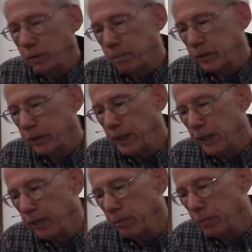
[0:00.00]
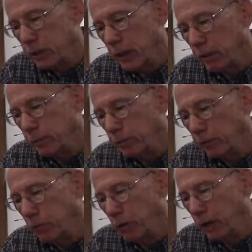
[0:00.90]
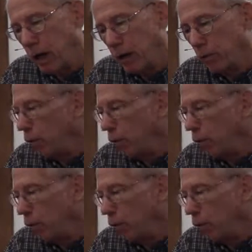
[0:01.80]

They're presenting themselves before God